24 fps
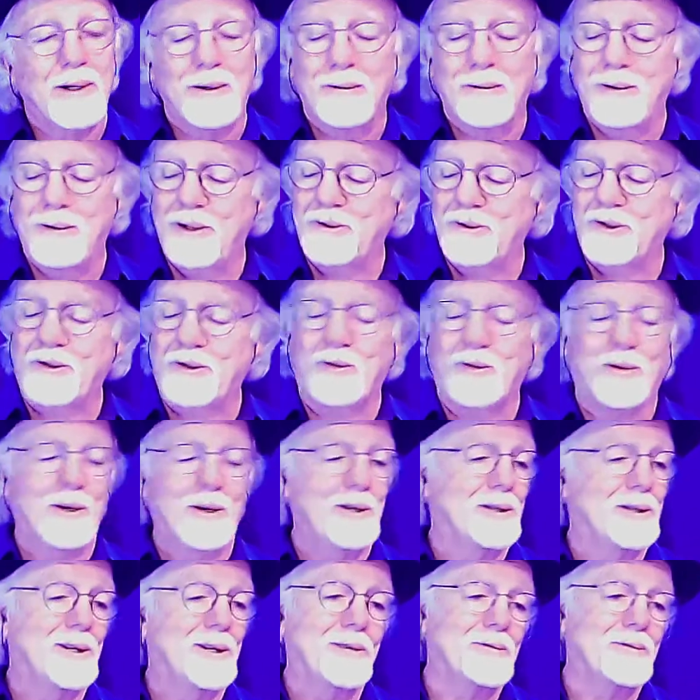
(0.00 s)
That's a great
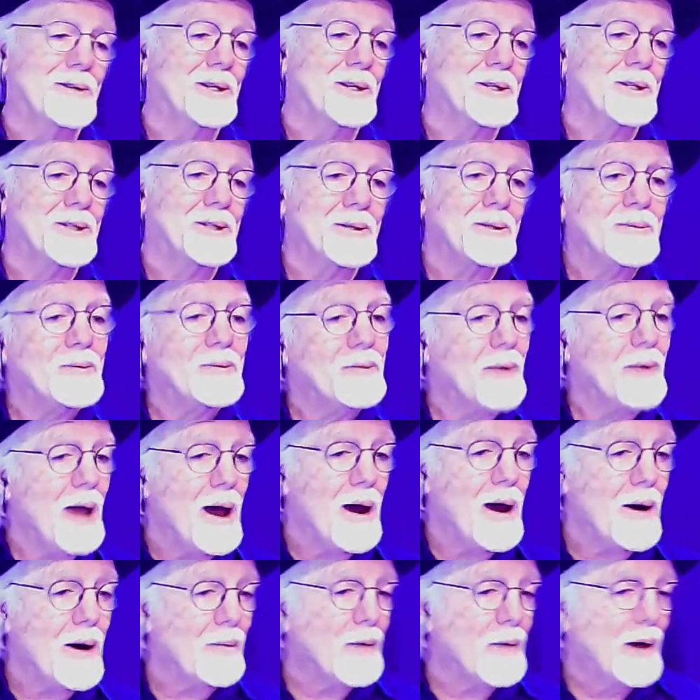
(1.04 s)
definition.
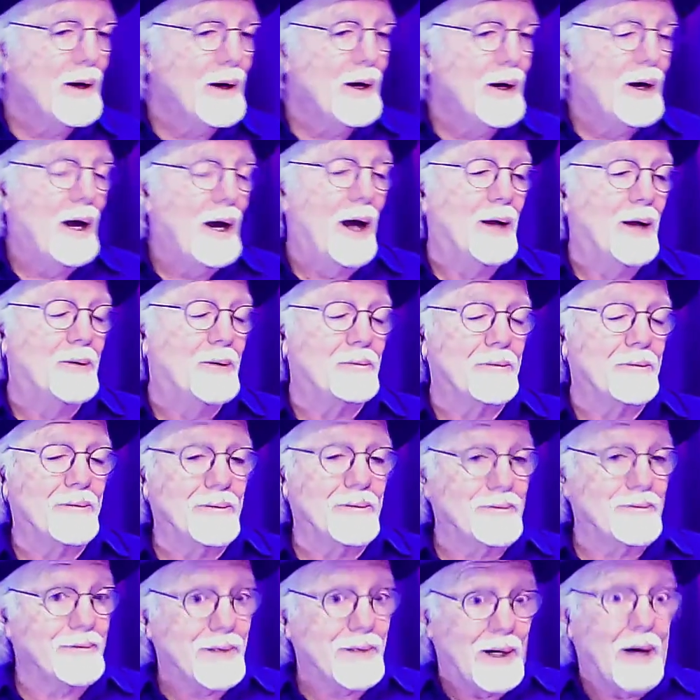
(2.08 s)
Yeah. And
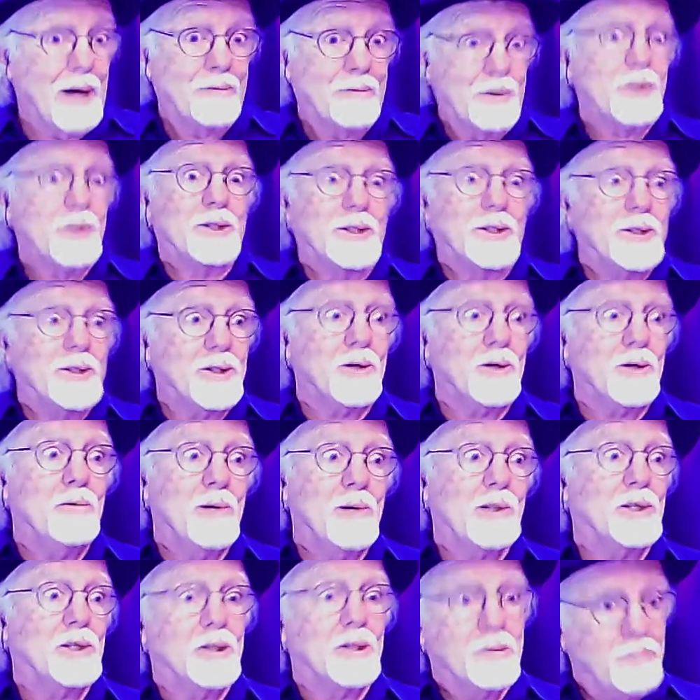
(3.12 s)
obviously so
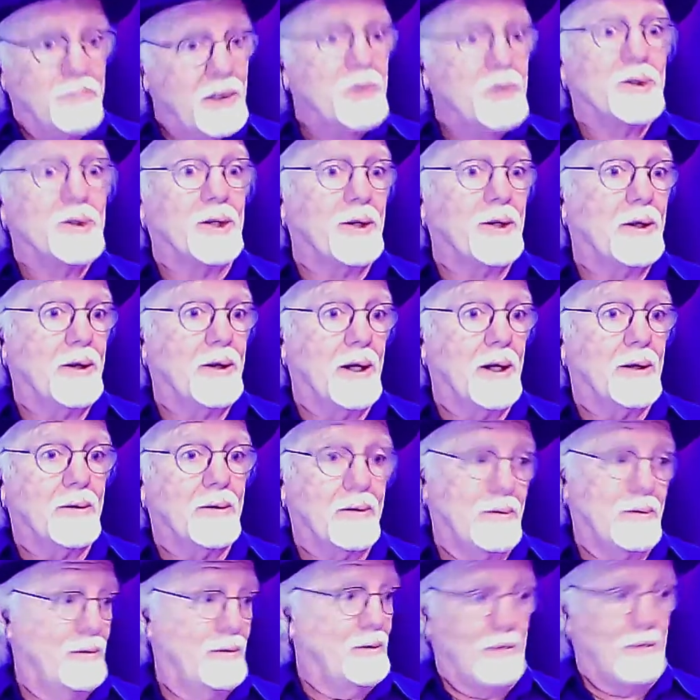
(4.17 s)
much of the music that
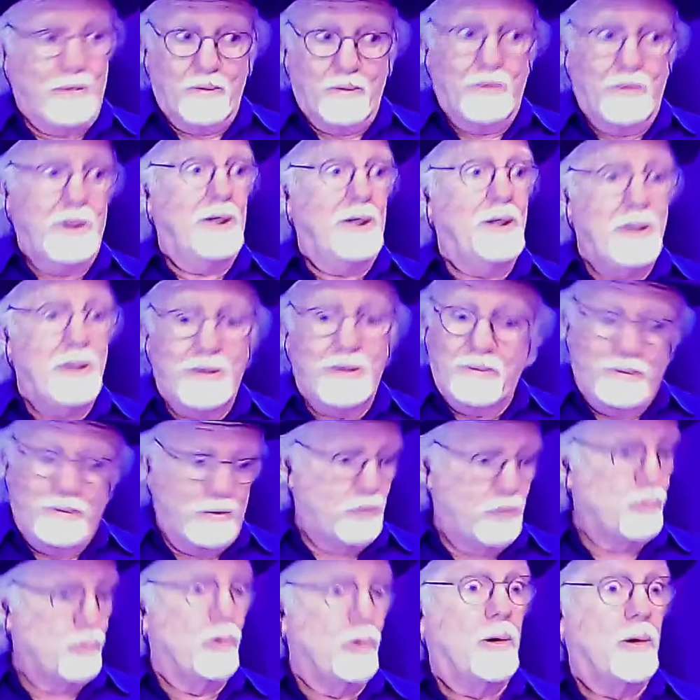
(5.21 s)
we
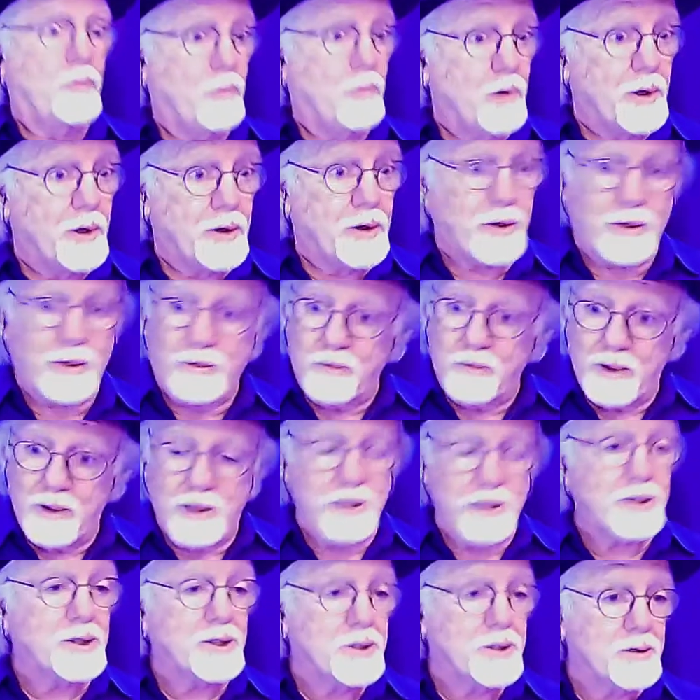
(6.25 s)
grew up with, we
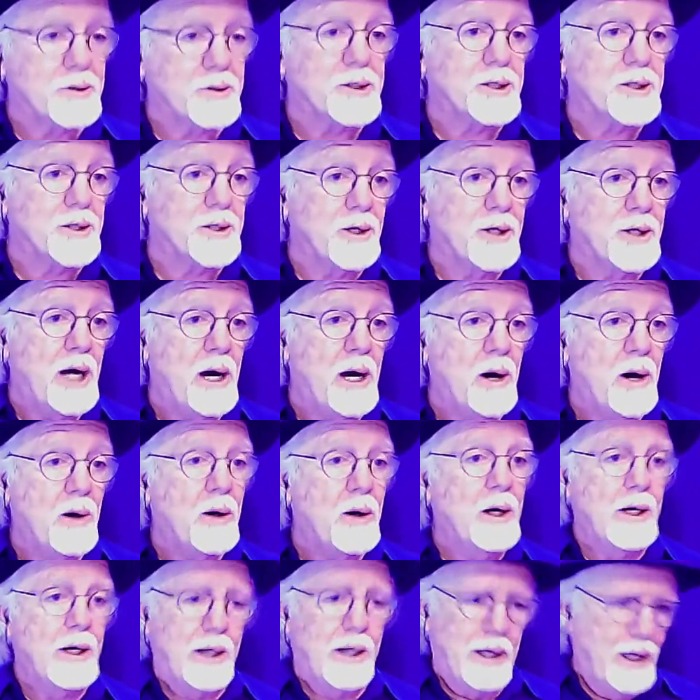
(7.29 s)
listen to still now,
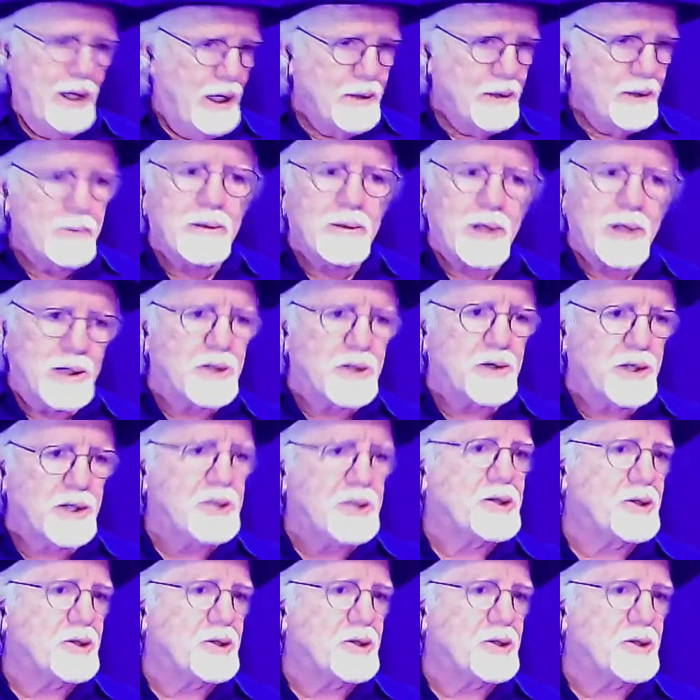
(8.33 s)
can trace its